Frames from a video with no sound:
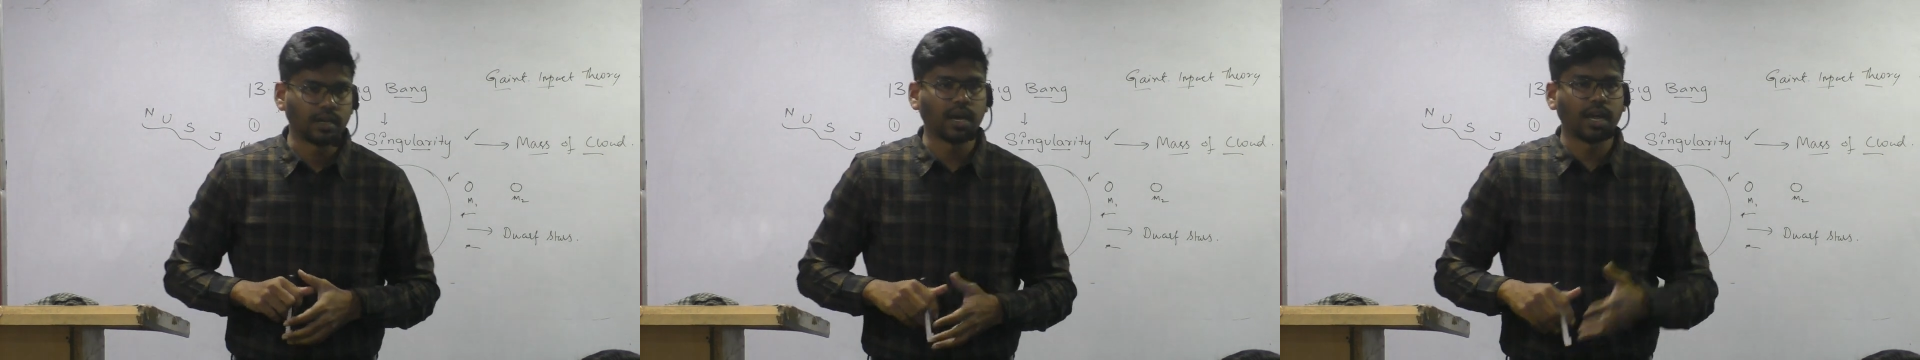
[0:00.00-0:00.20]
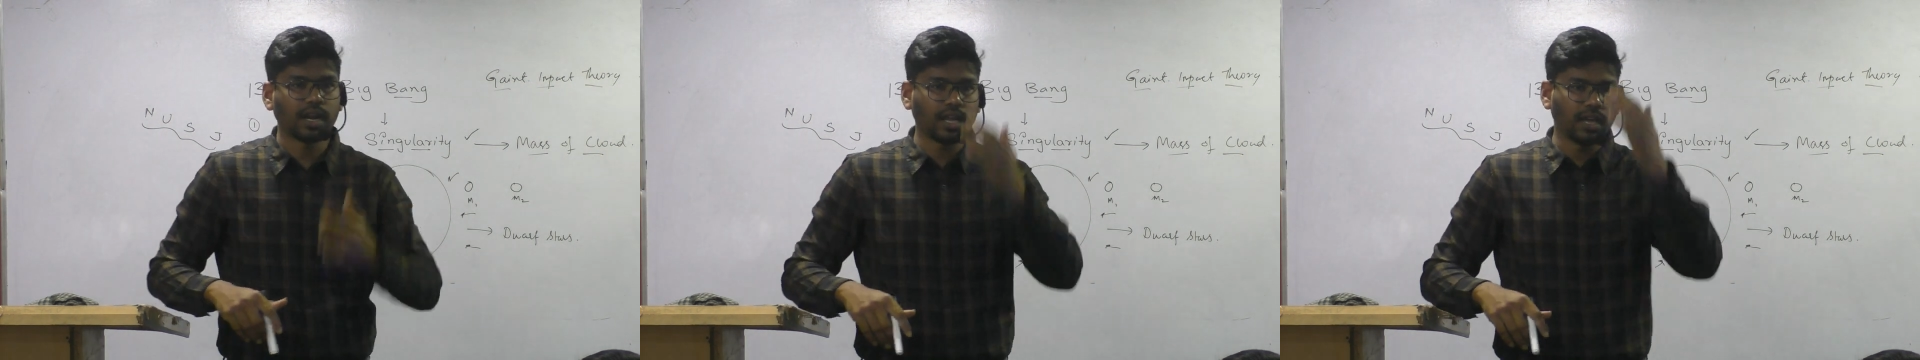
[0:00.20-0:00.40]

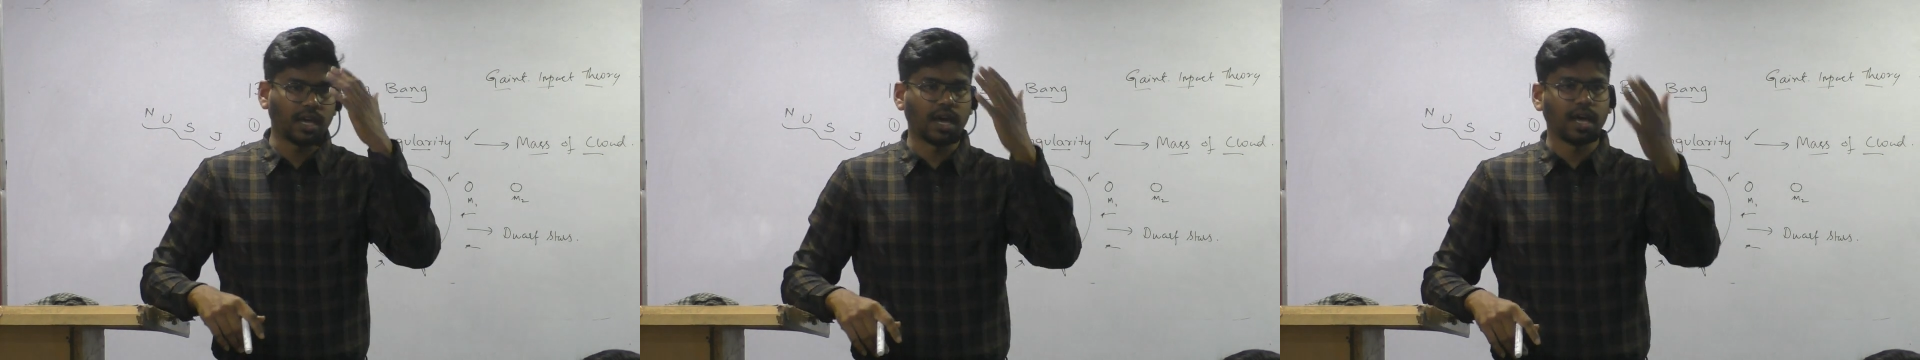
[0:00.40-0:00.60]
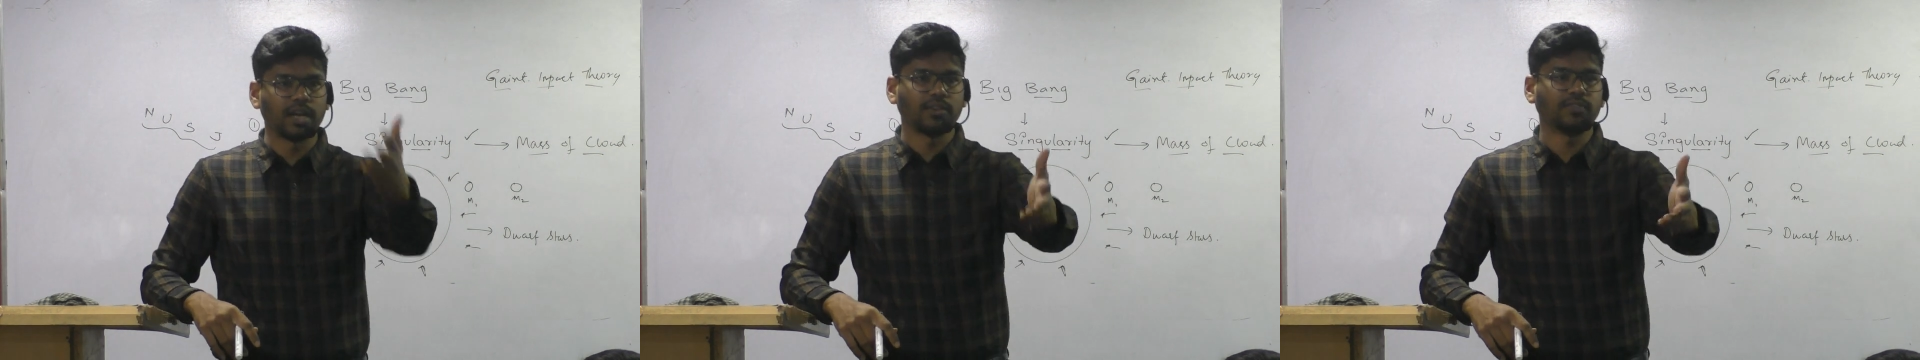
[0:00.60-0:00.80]

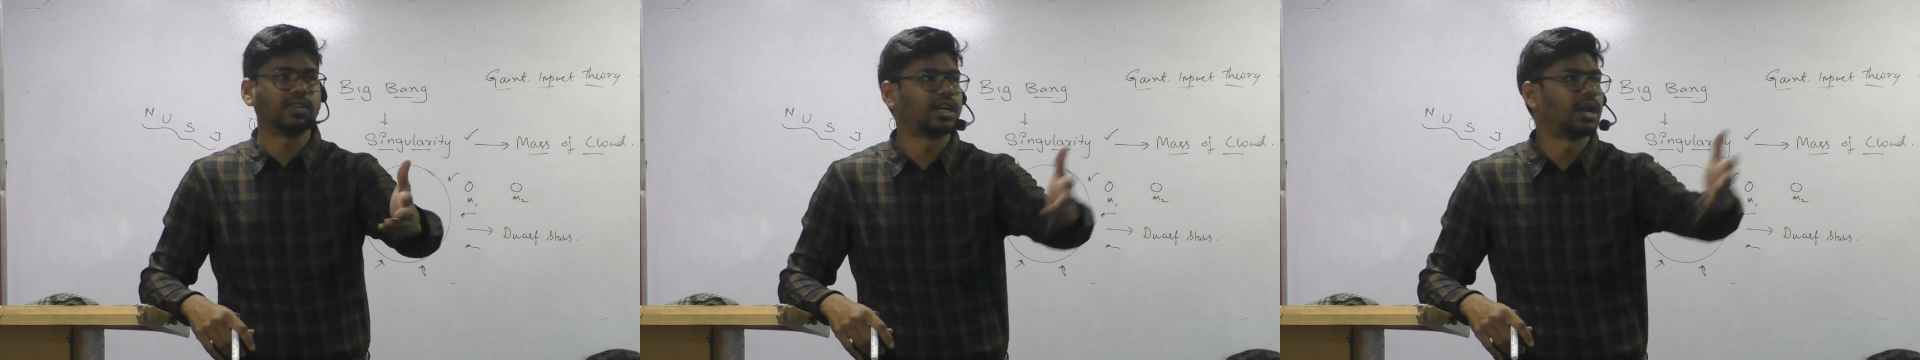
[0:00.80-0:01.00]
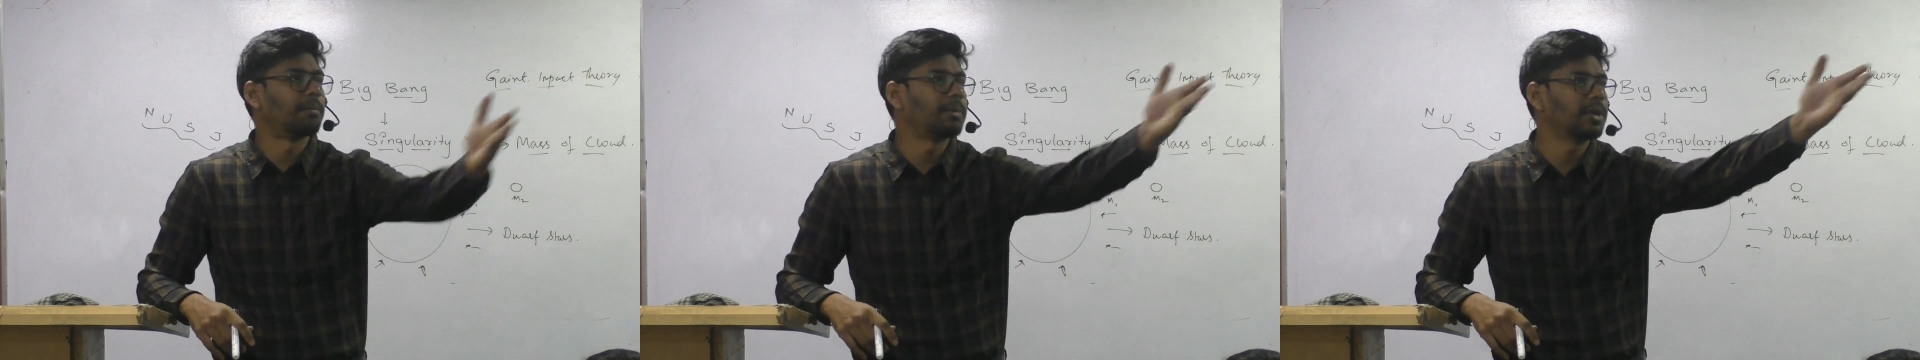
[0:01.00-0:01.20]
if the
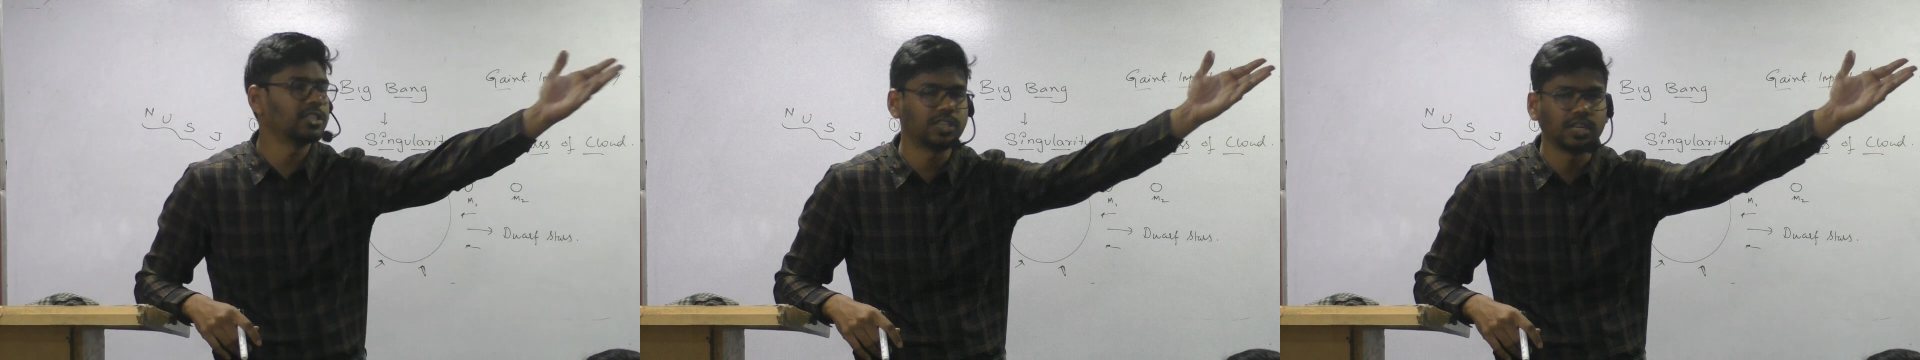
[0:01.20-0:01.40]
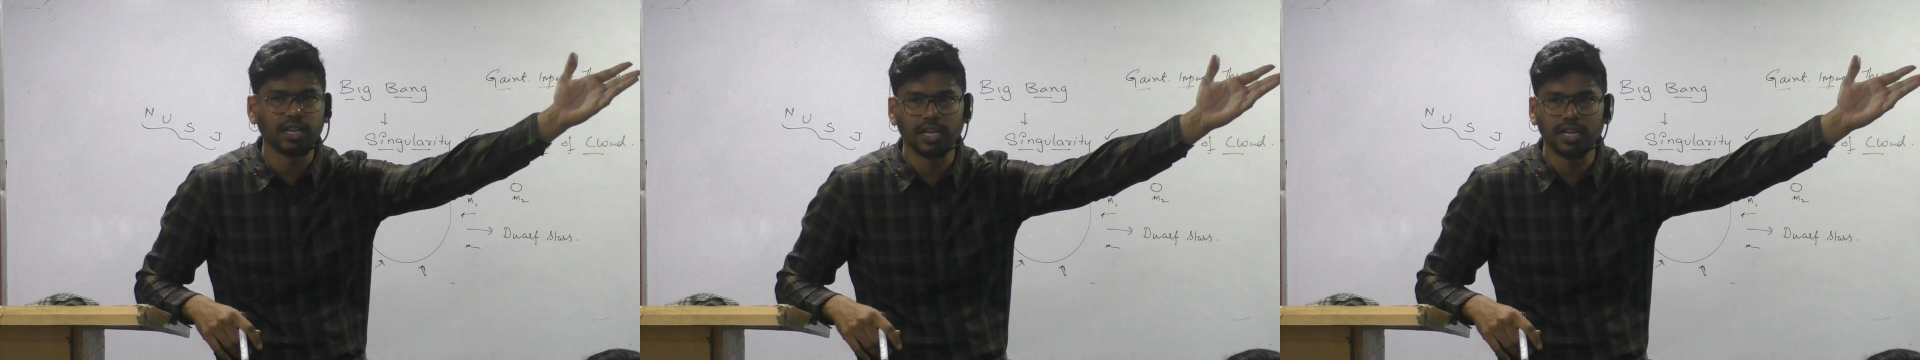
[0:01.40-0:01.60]

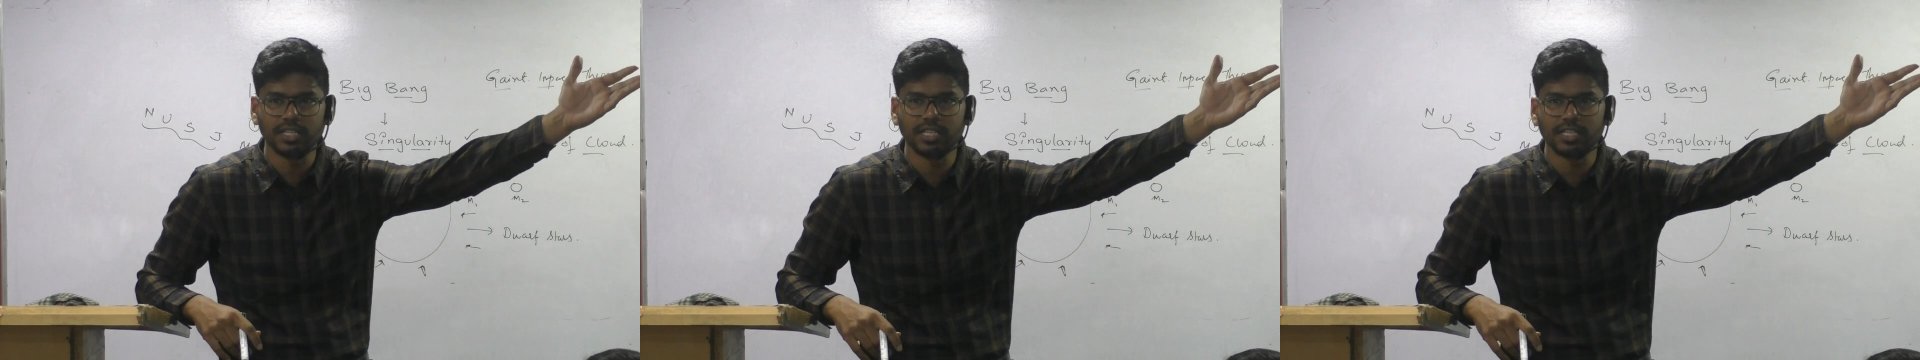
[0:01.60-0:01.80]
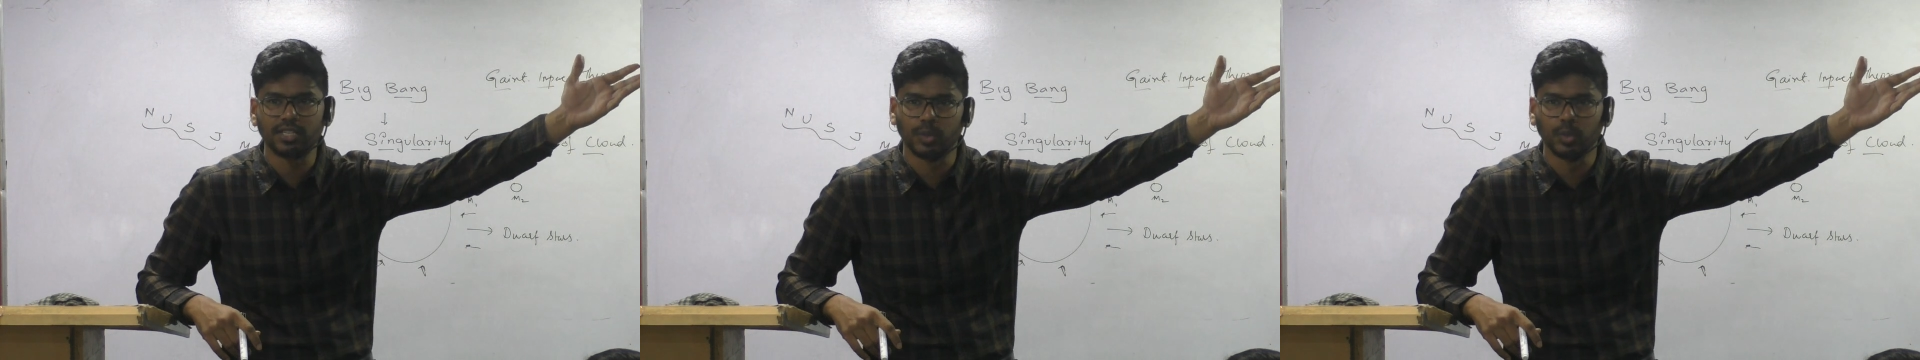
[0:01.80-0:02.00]
temperature
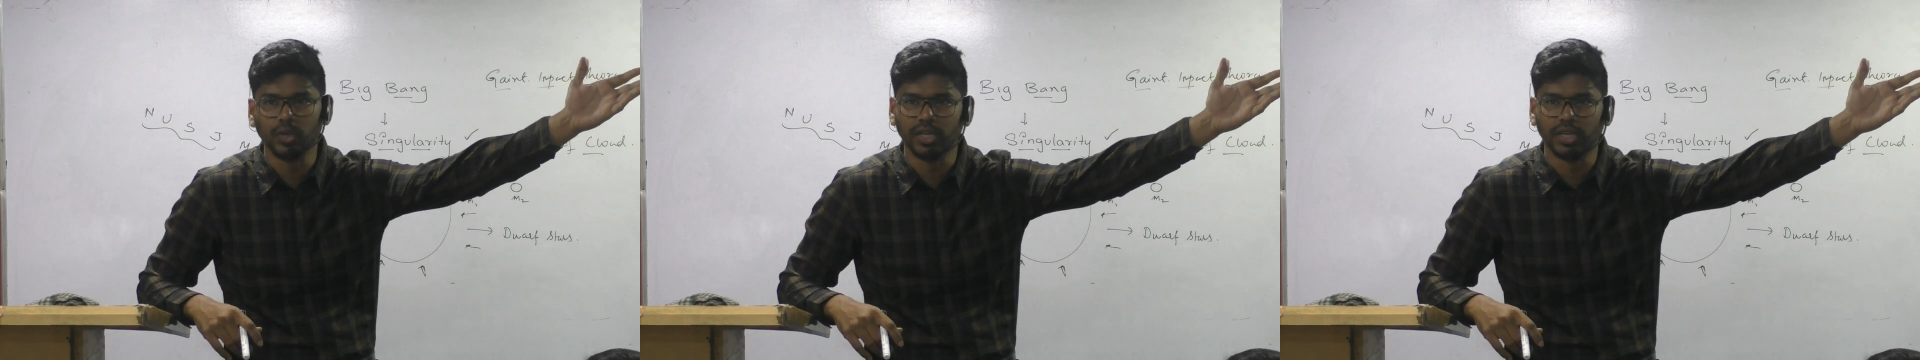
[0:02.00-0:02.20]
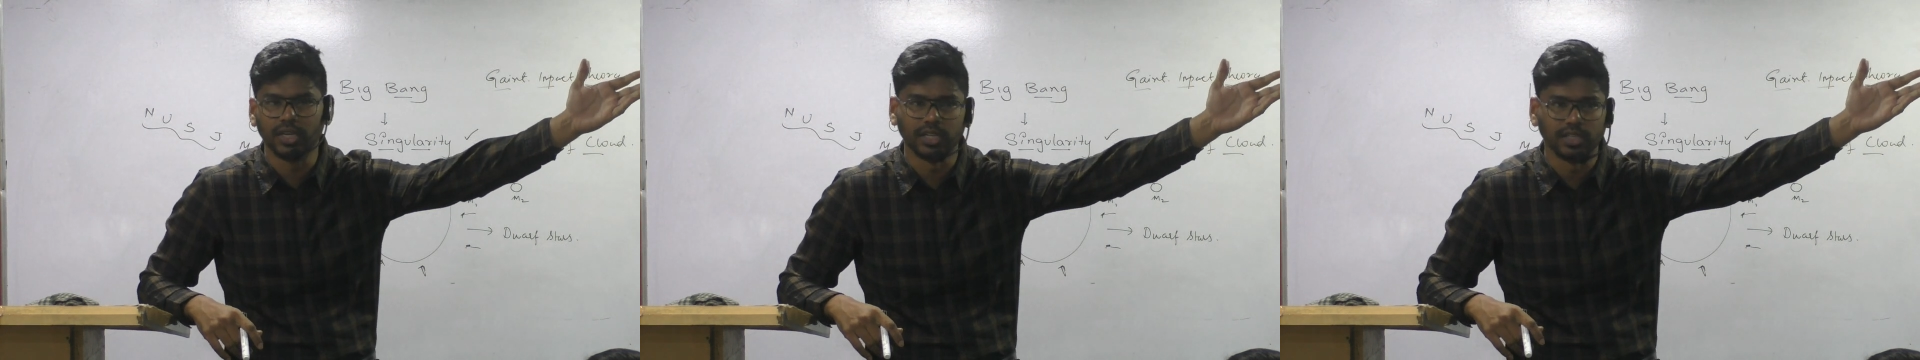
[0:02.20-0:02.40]
increases 2
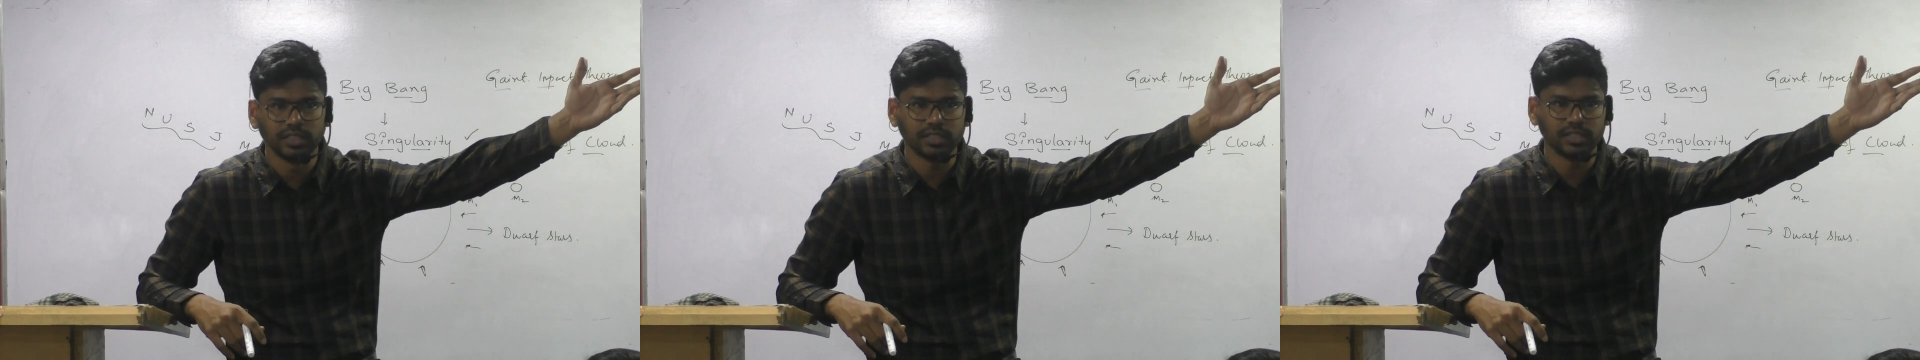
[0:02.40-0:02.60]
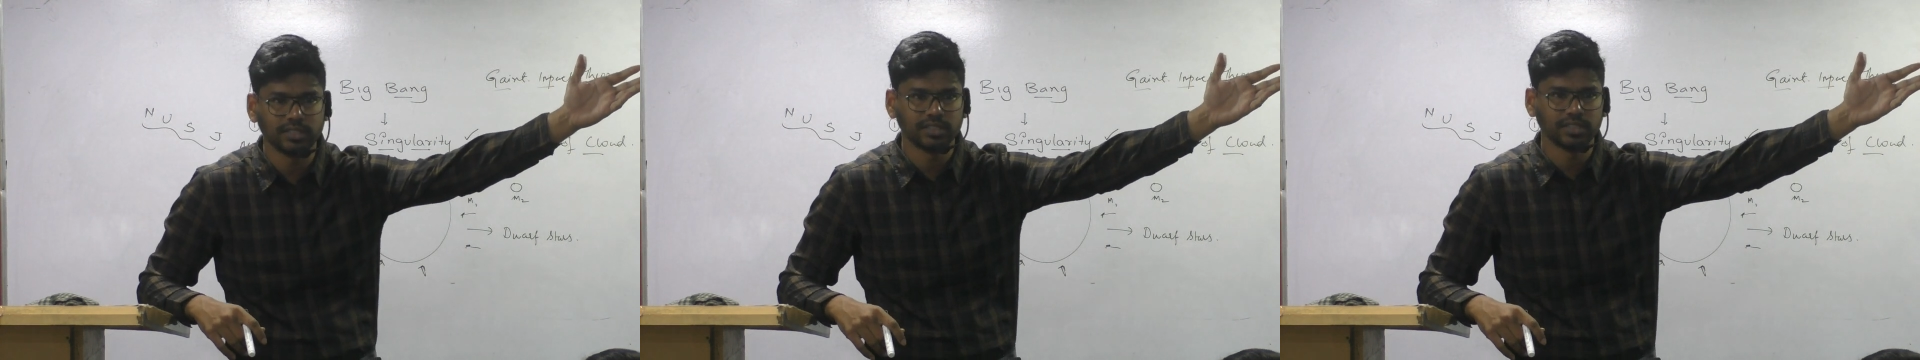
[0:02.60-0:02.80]

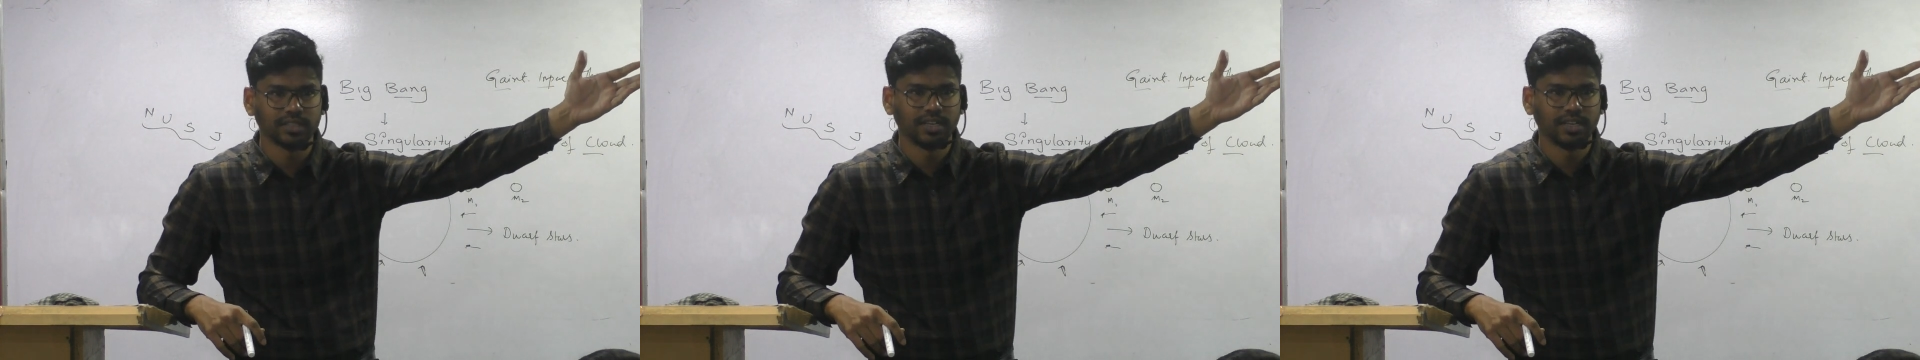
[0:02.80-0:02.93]
degrees,